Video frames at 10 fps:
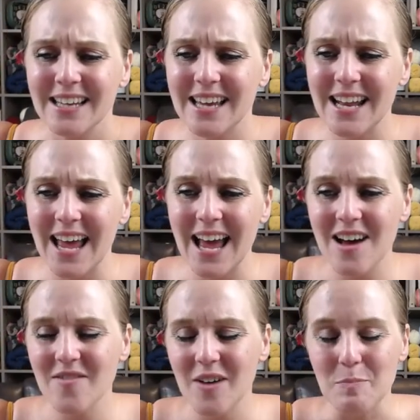can
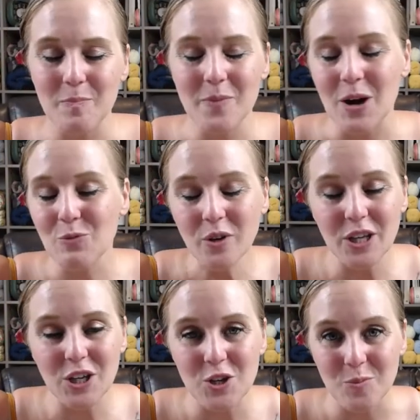have a, a
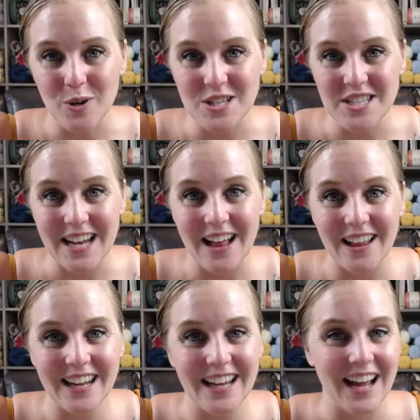really cute
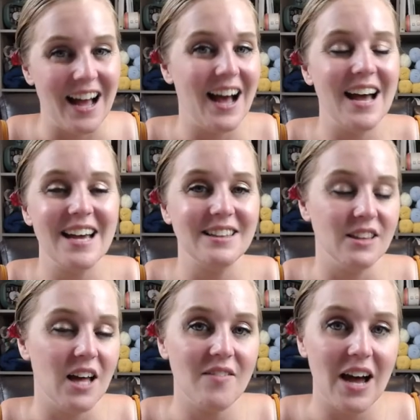personality, I
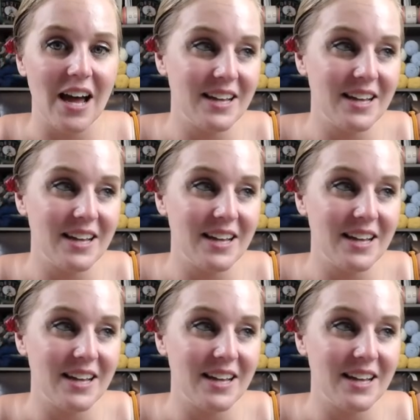love.